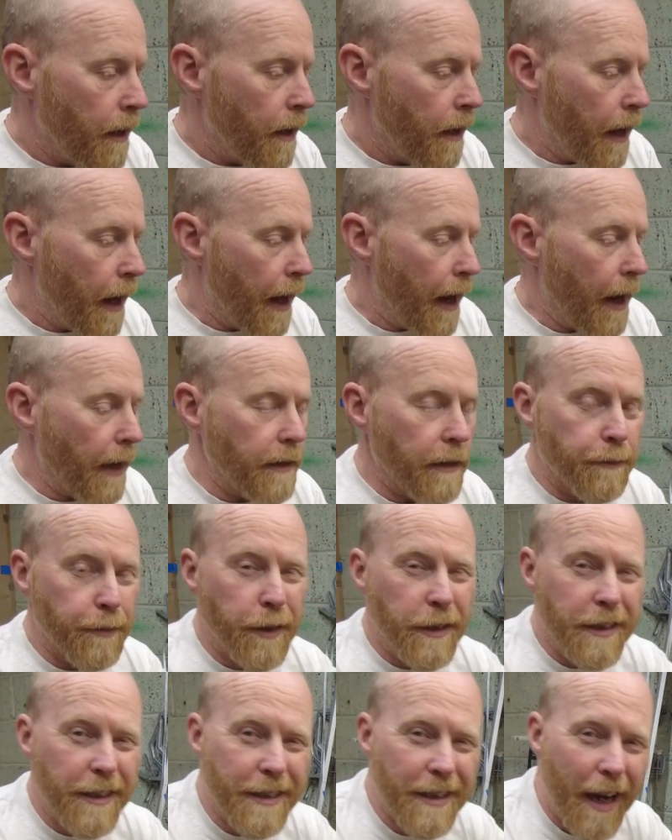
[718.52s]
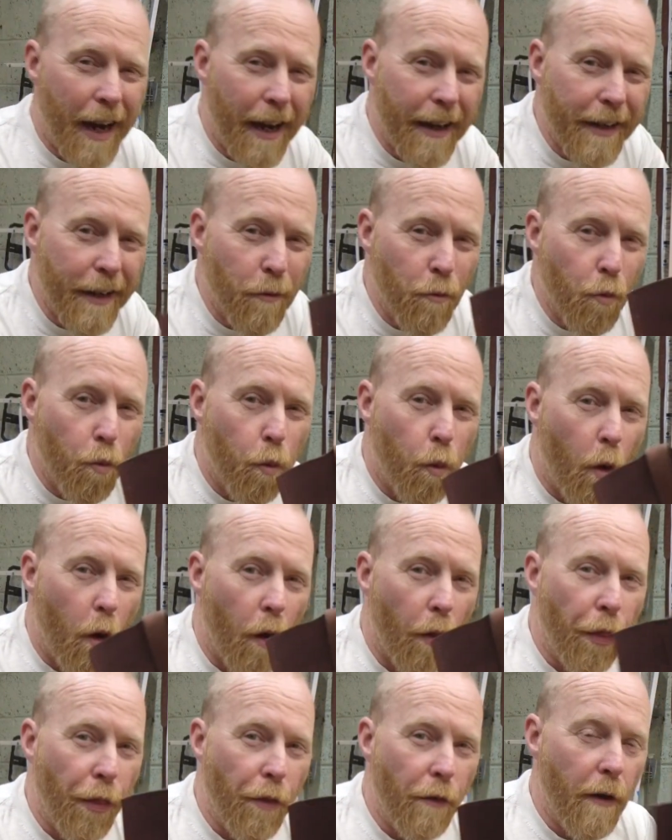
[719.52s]
And I've been deciding
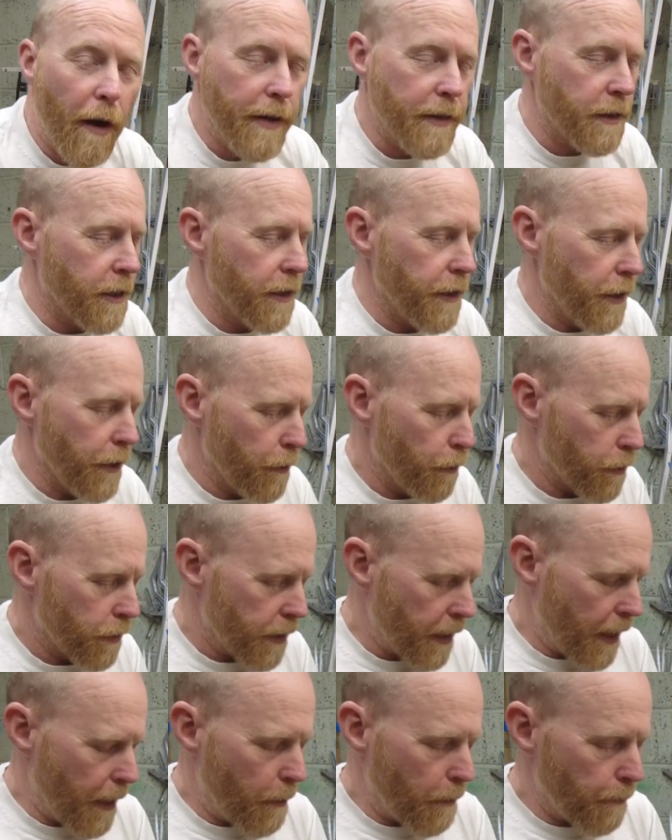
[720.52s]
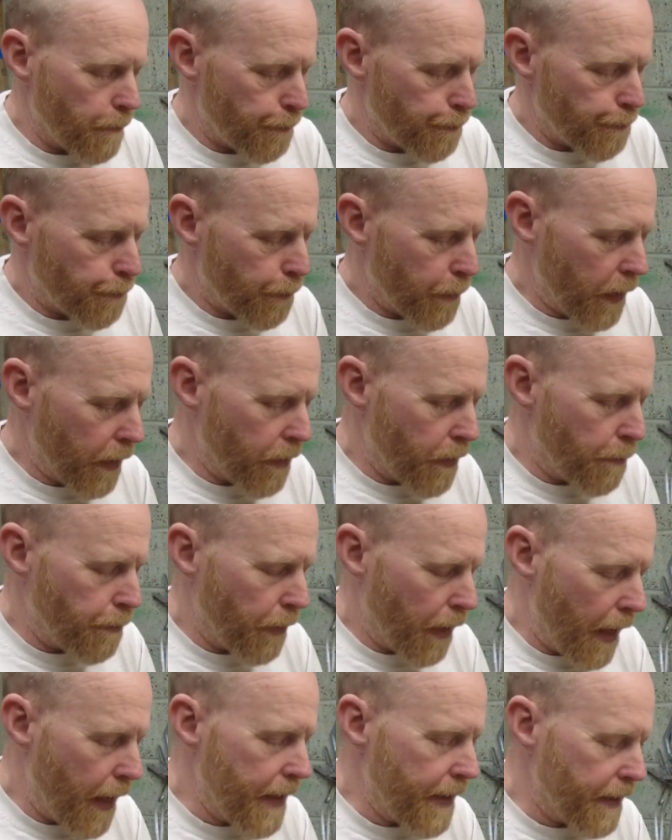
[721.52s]
what thread use. Now, the
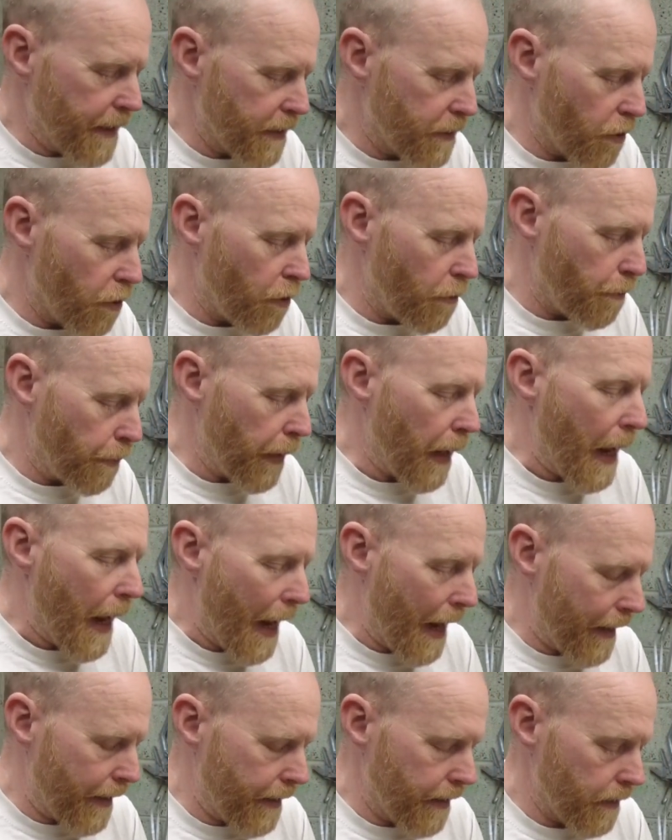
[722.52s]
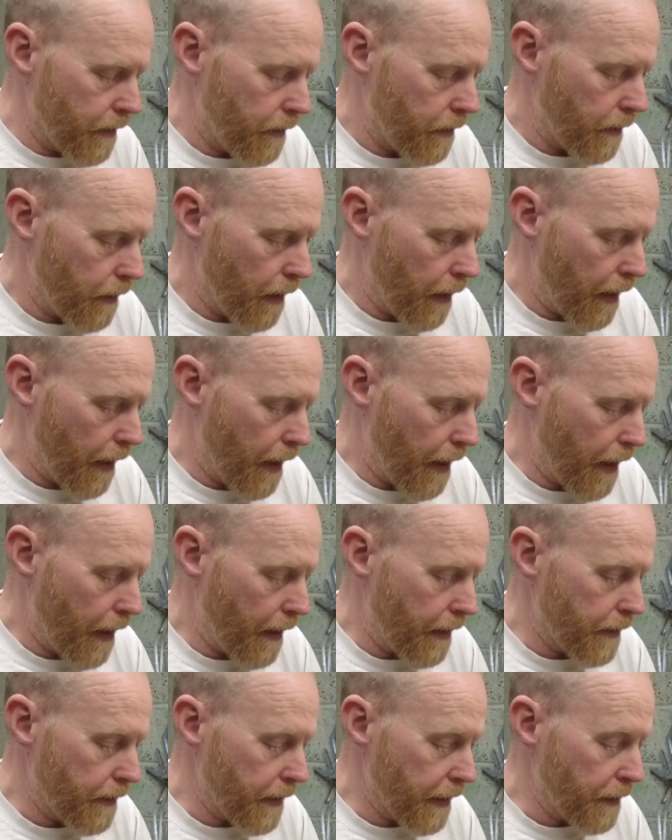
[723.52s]
blade is all black,
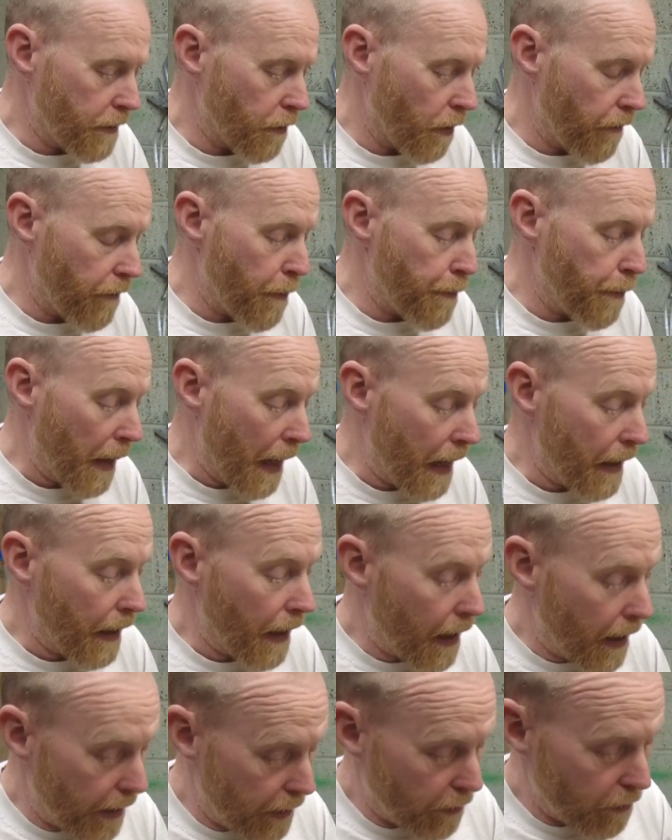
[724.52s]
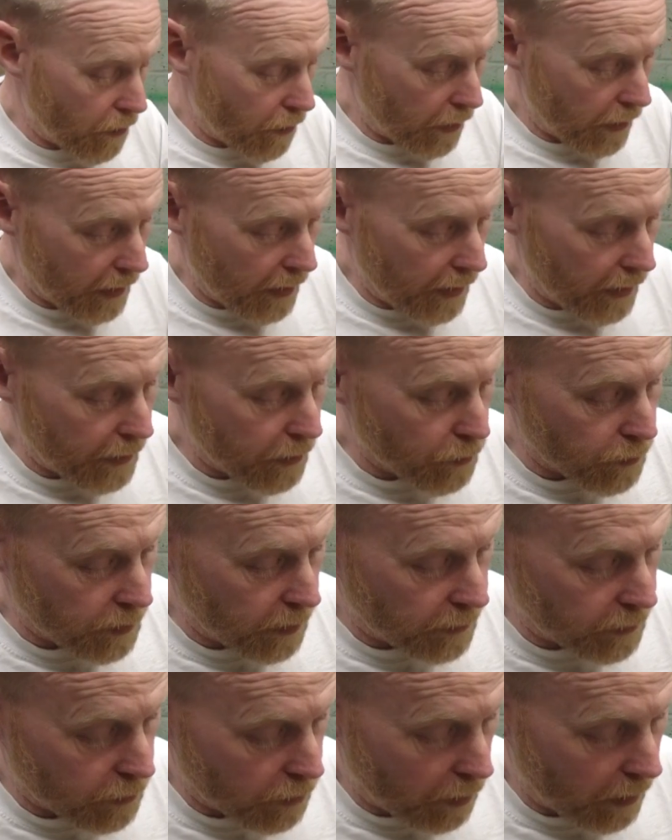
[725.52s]
and it's going to have a black liner on it, and I
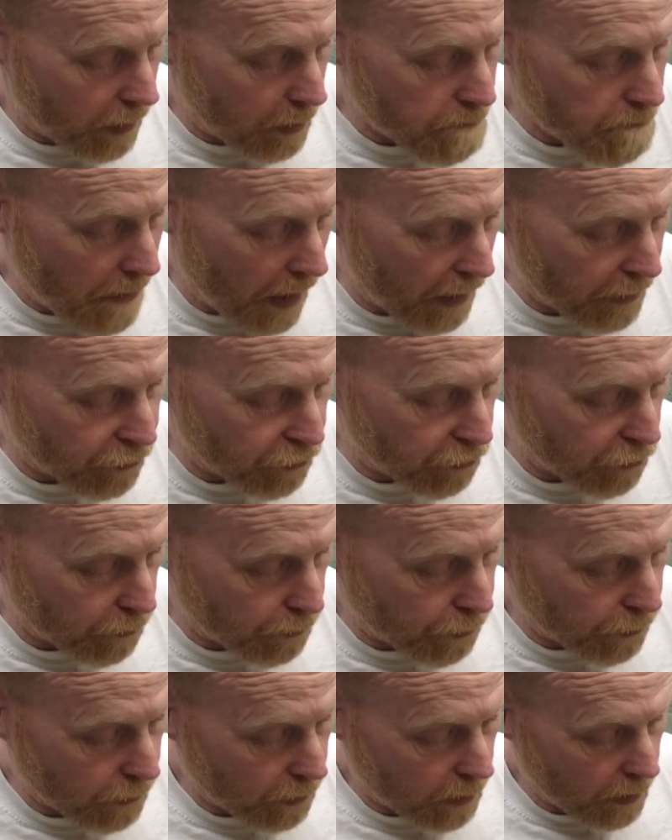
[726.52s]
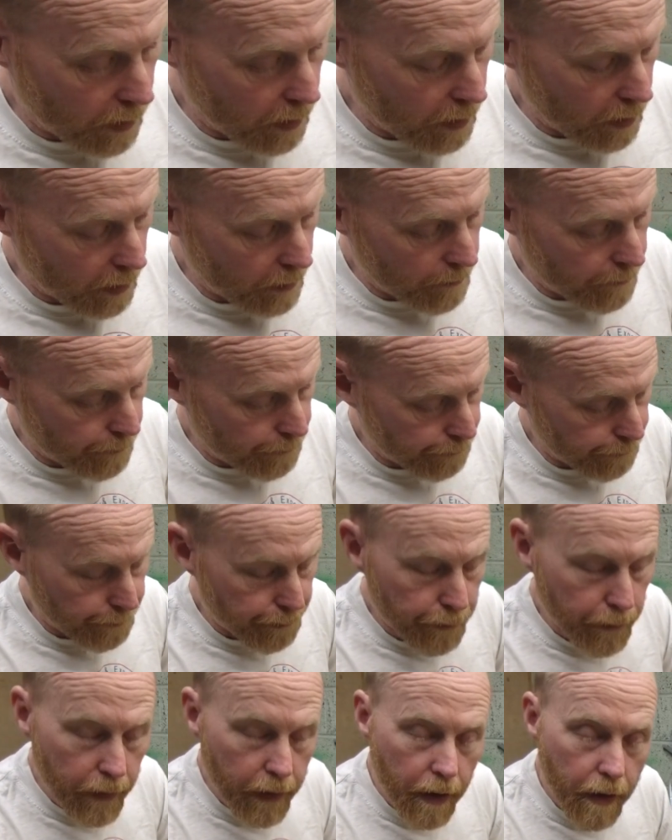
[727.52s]
usually sort of like match up a
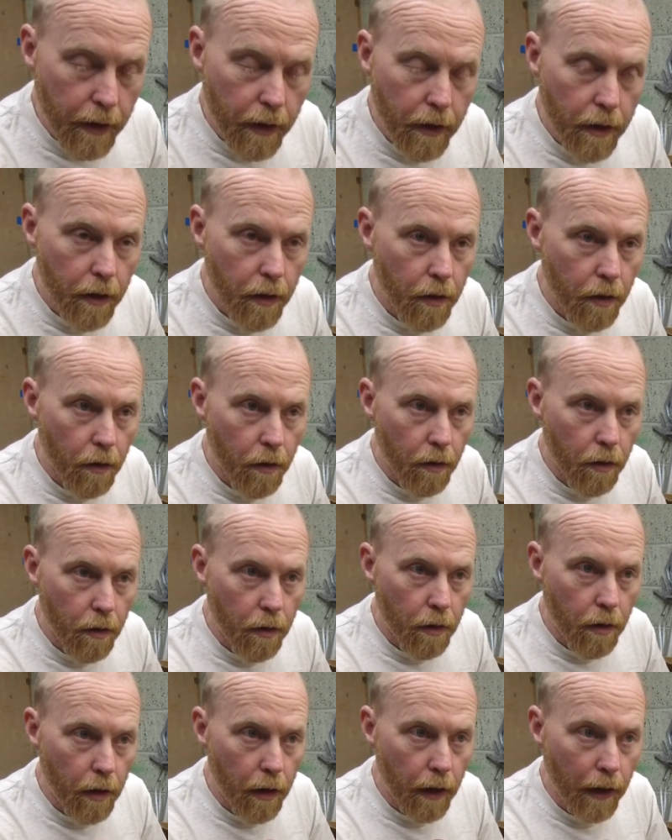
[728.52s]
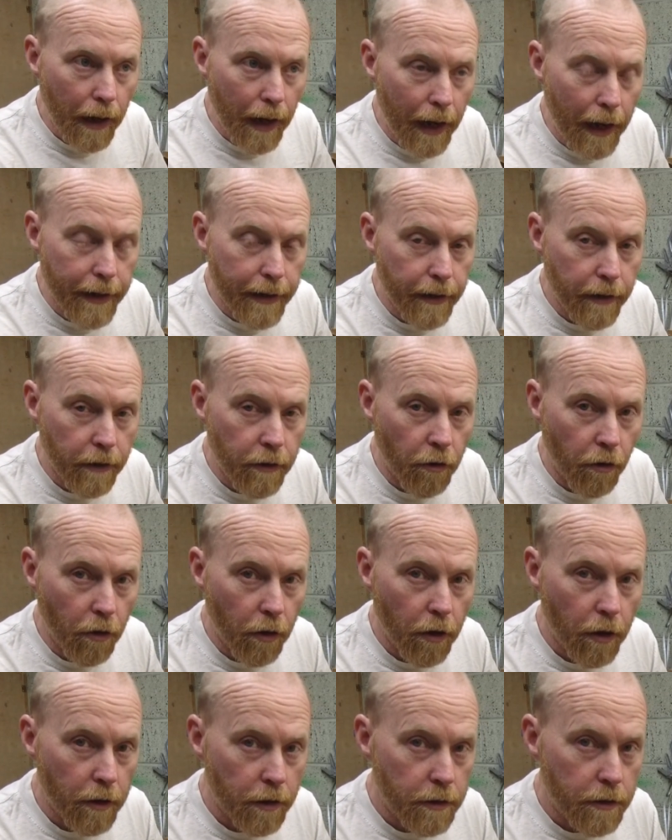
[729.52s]
liner
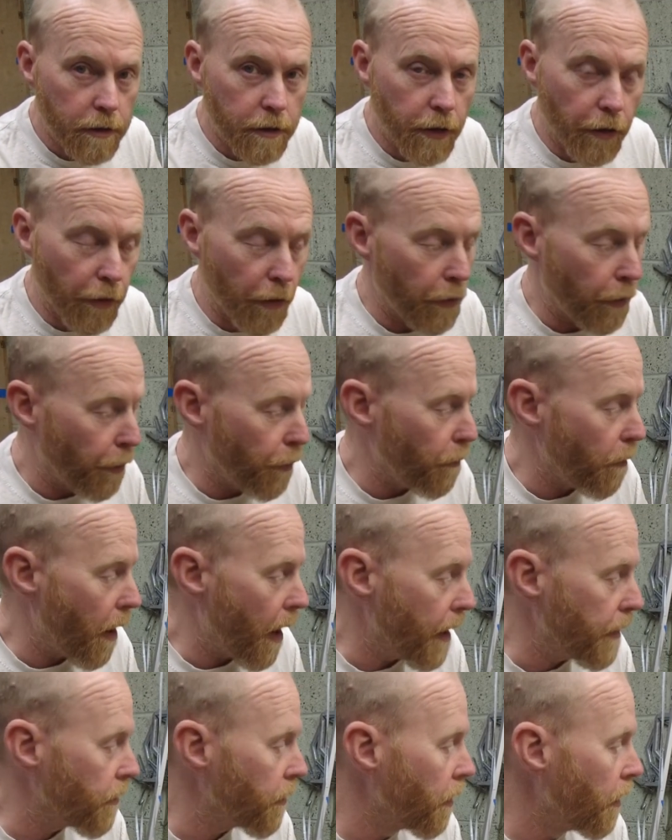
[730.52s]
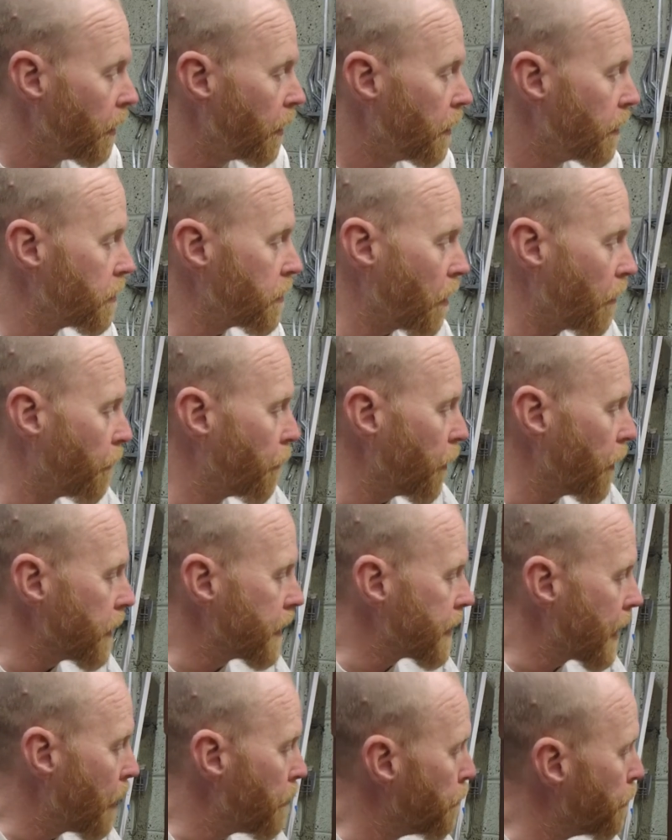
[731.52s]
colour to the thread. So for
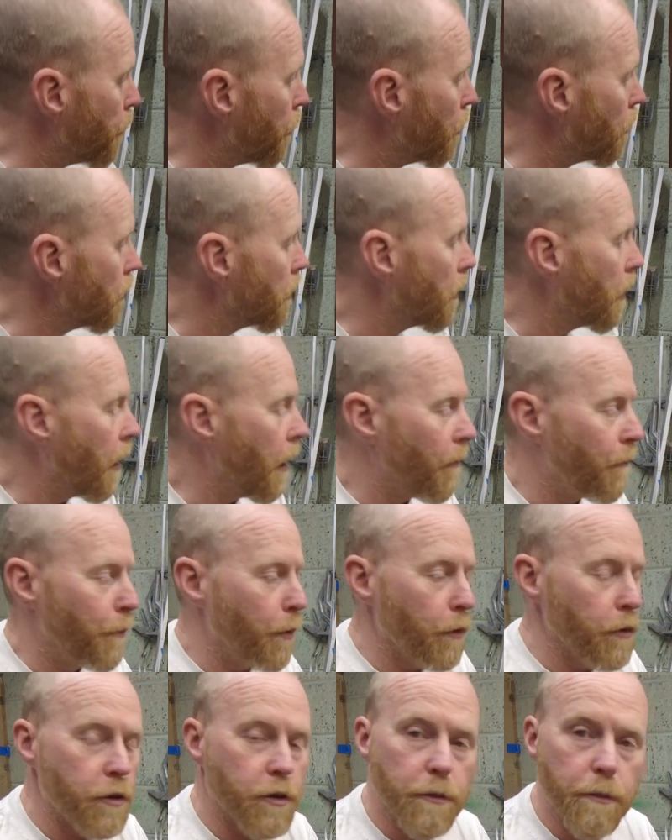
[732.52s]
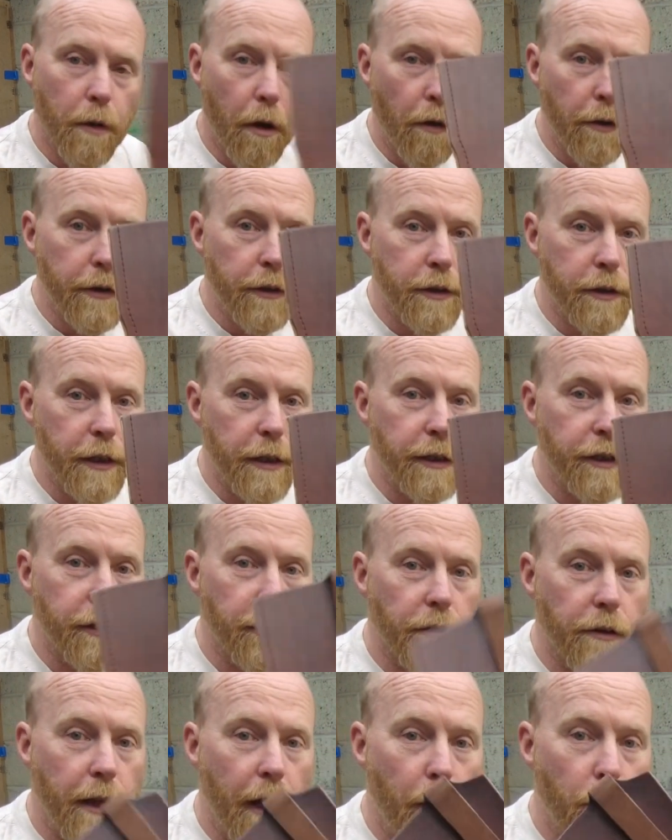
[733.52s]
example, I've put some orange stitching
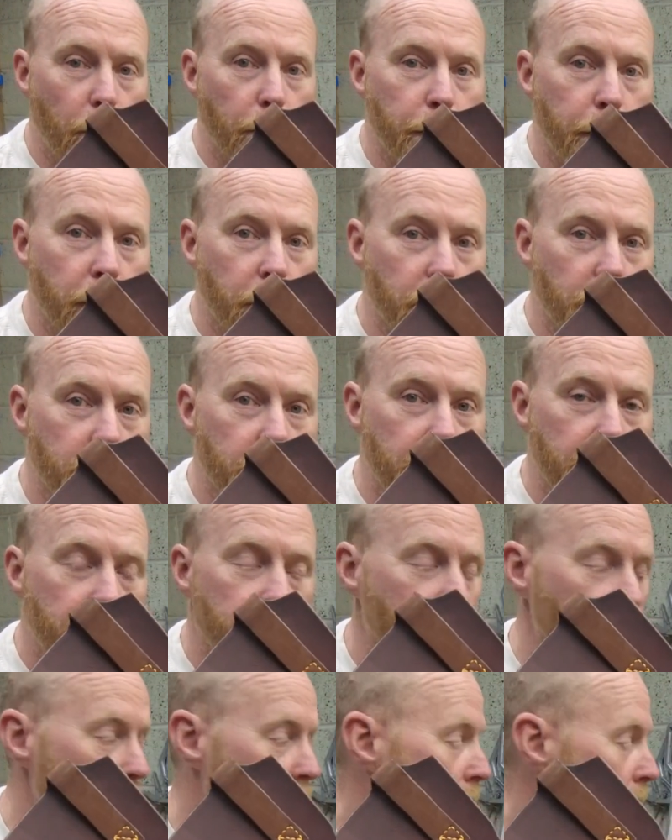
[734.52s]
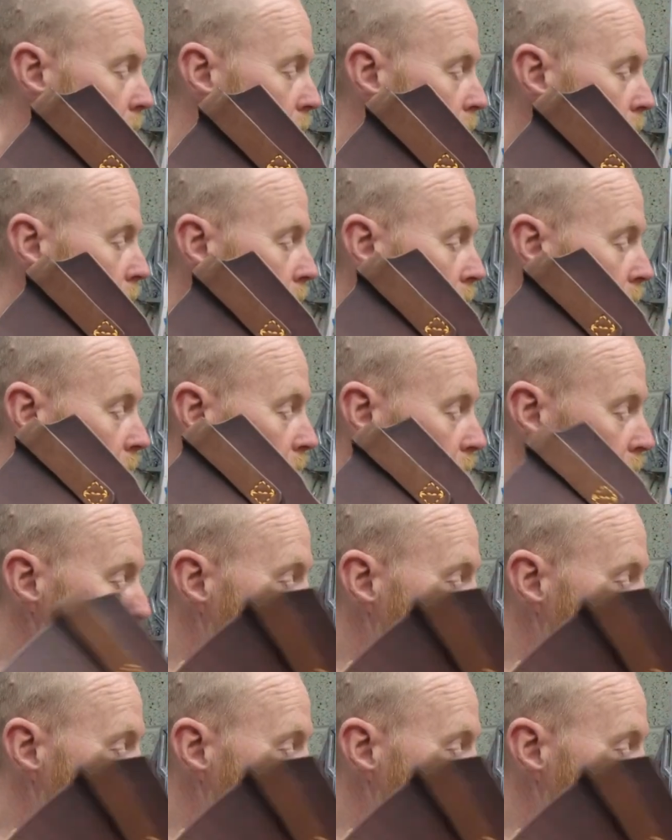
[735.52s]
on that one because it's going to have, it's a